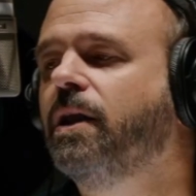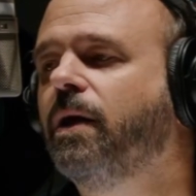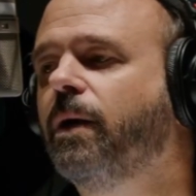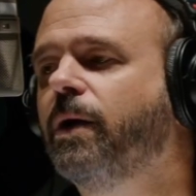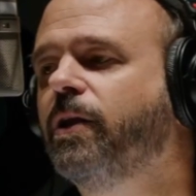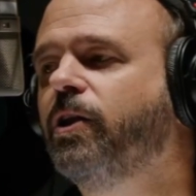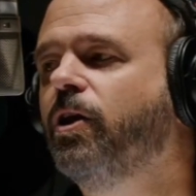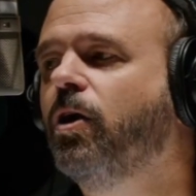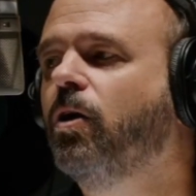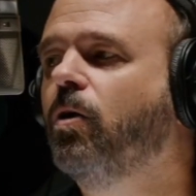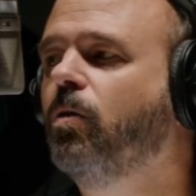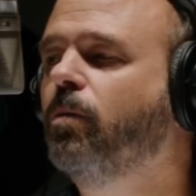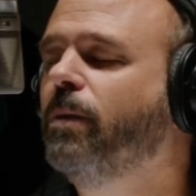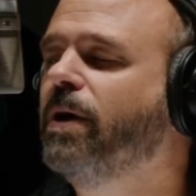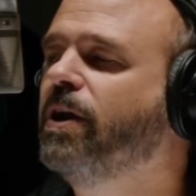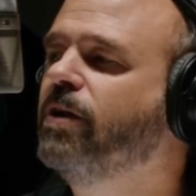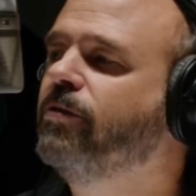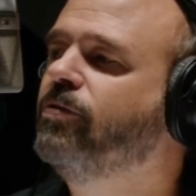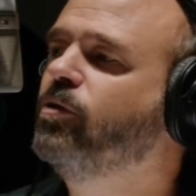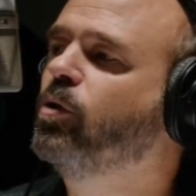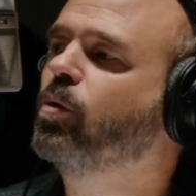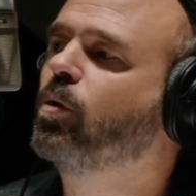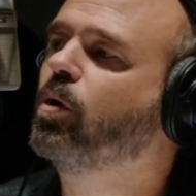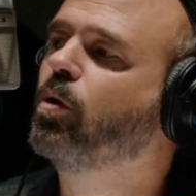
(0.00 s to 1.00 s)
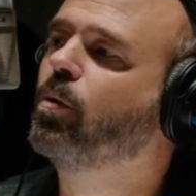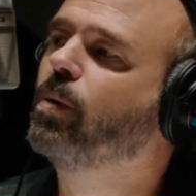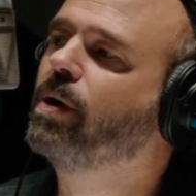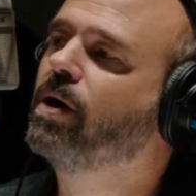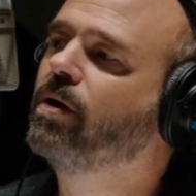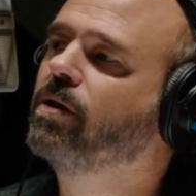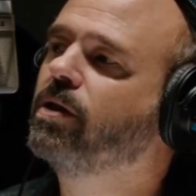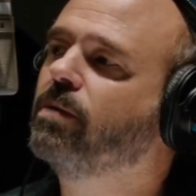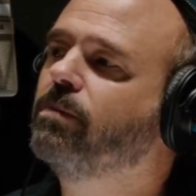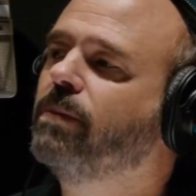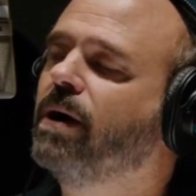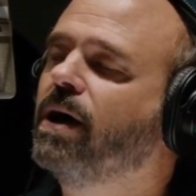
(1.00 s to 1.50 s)
Now, I know many of you are
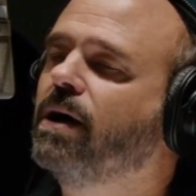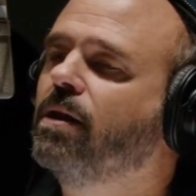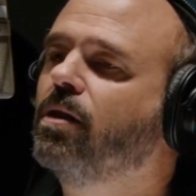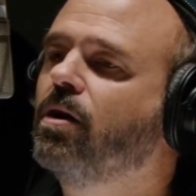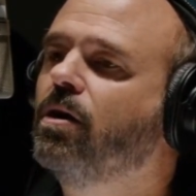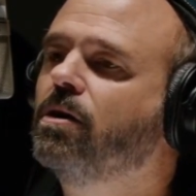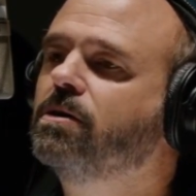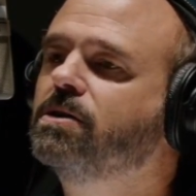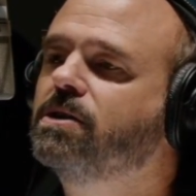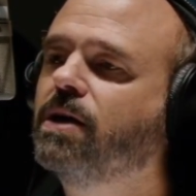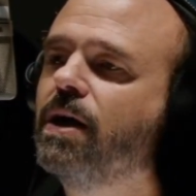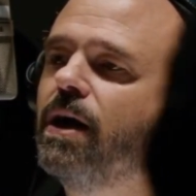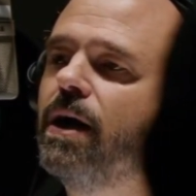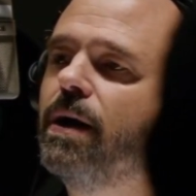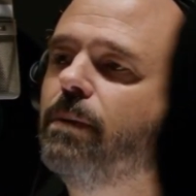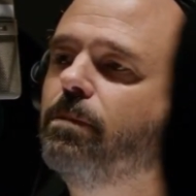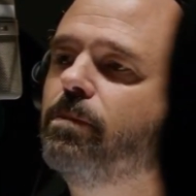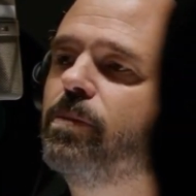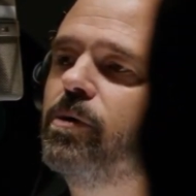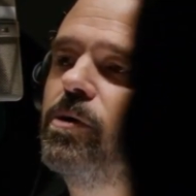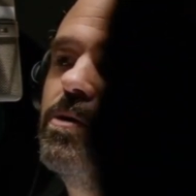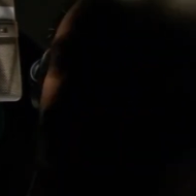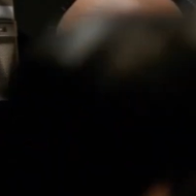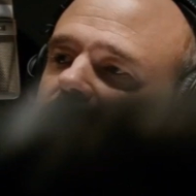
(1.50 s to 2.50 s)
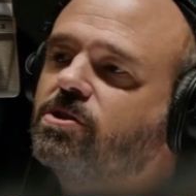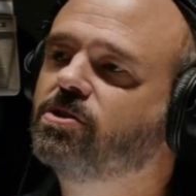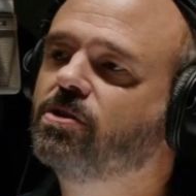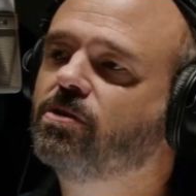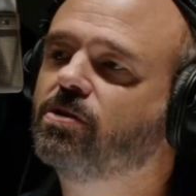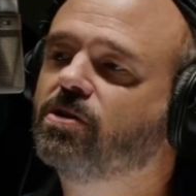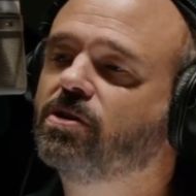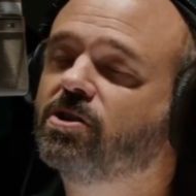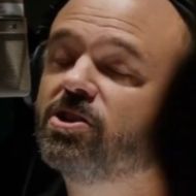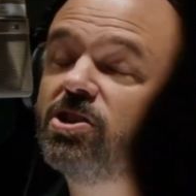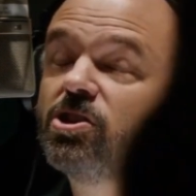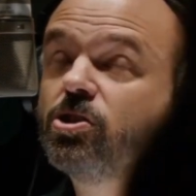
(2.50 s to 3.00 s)
aware that my longtime
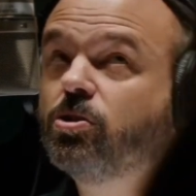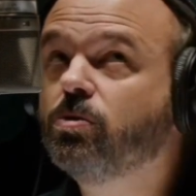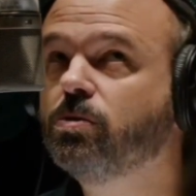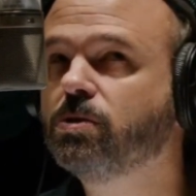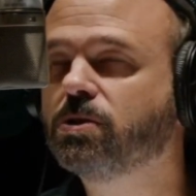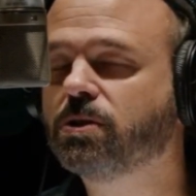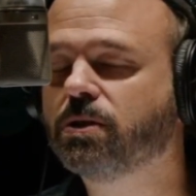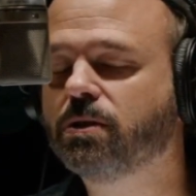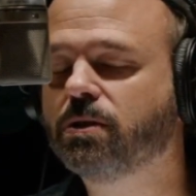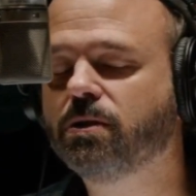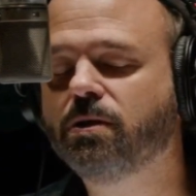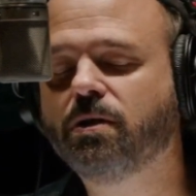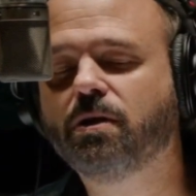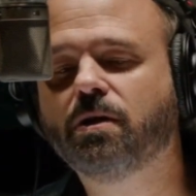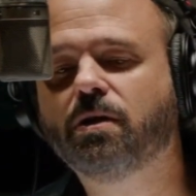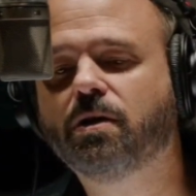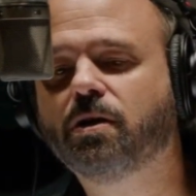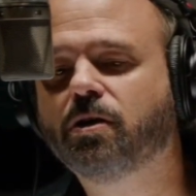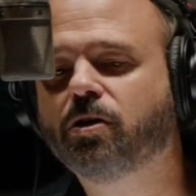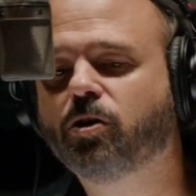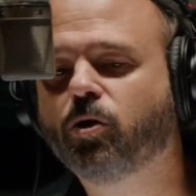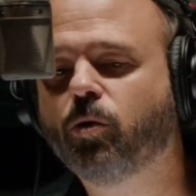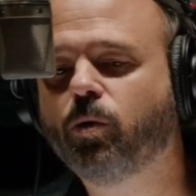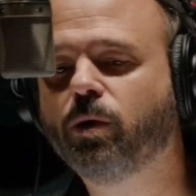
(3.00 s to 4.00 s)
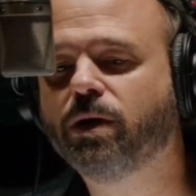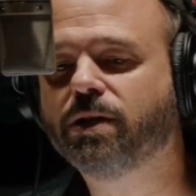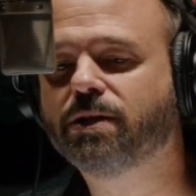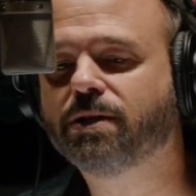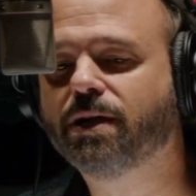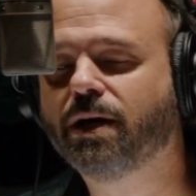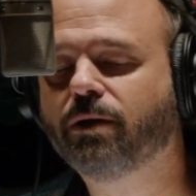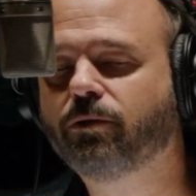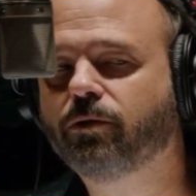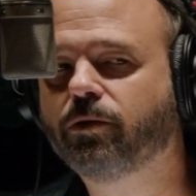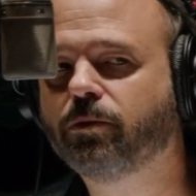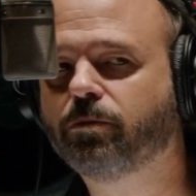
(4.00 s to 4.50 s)
producer, Susan, quit
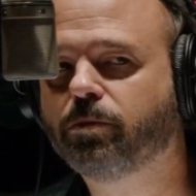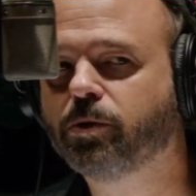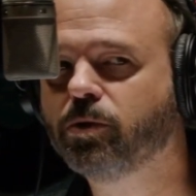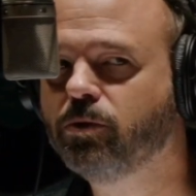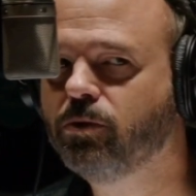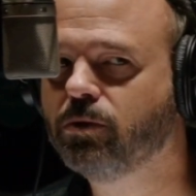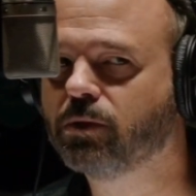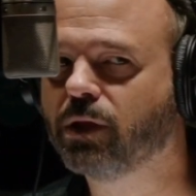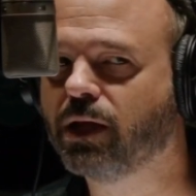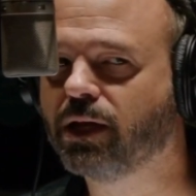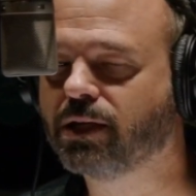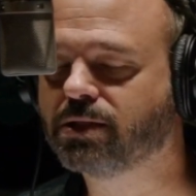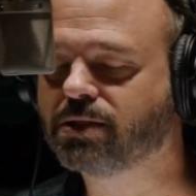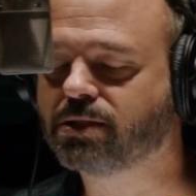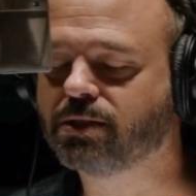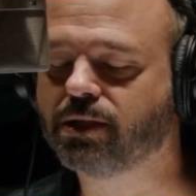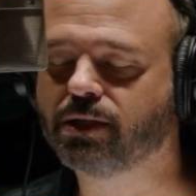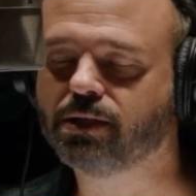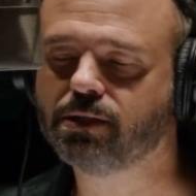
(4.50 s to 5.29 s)
out of the blue last